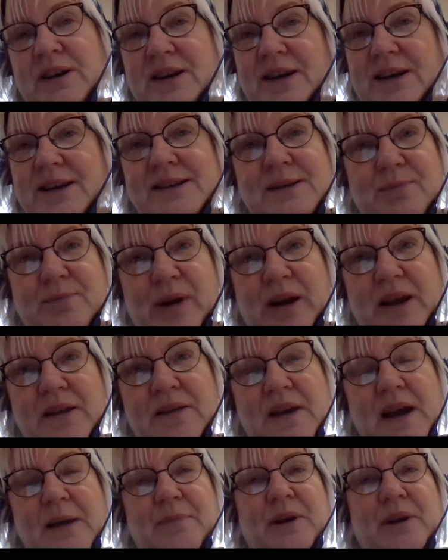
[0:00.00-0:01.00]
need to be
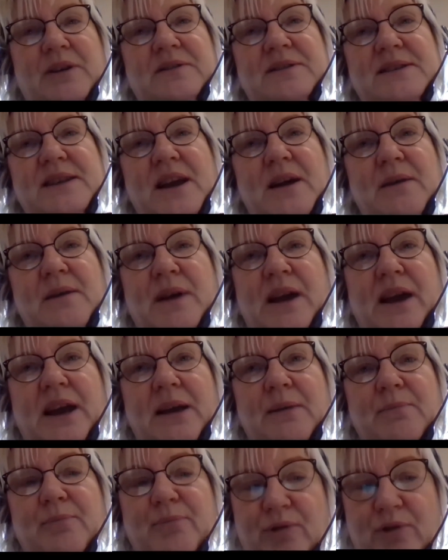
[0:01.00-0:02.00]
there because they are
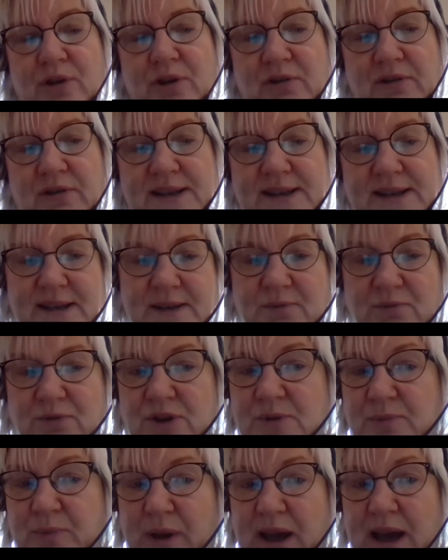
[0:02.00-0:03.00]
making progress as
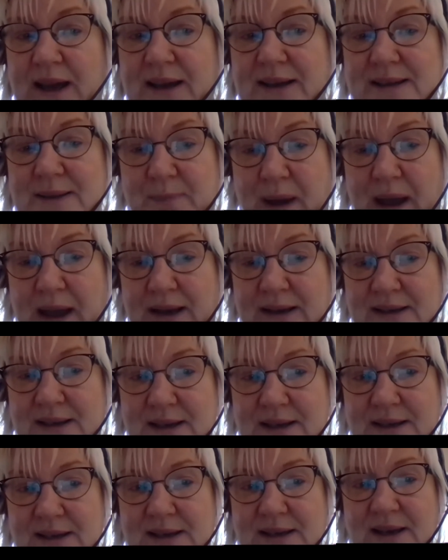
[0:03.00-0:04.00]
would be
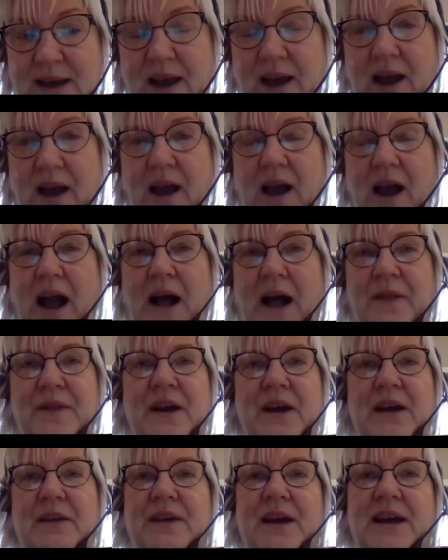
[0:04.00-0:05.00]
expected, and
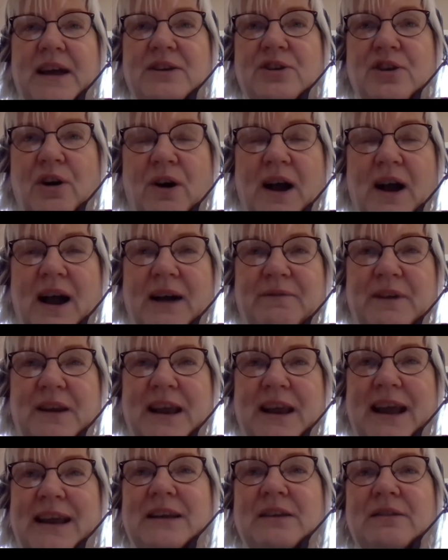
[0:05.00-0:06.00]
that they're not having
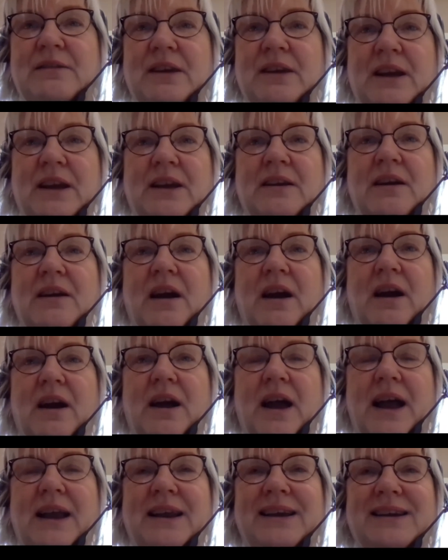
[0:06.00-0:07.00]
anything,
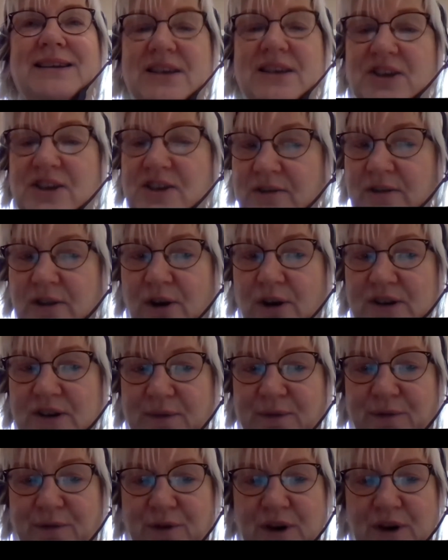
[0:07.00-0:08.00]
any additional or
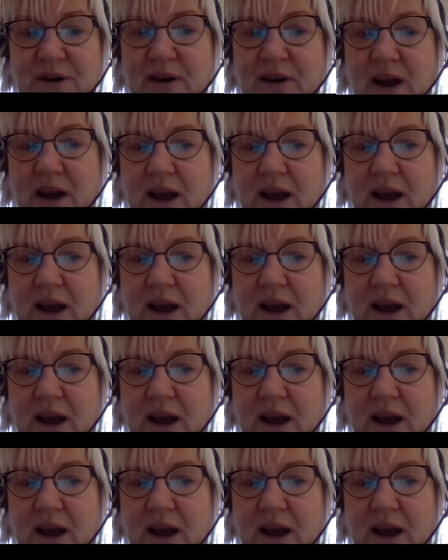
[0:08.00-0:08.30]
different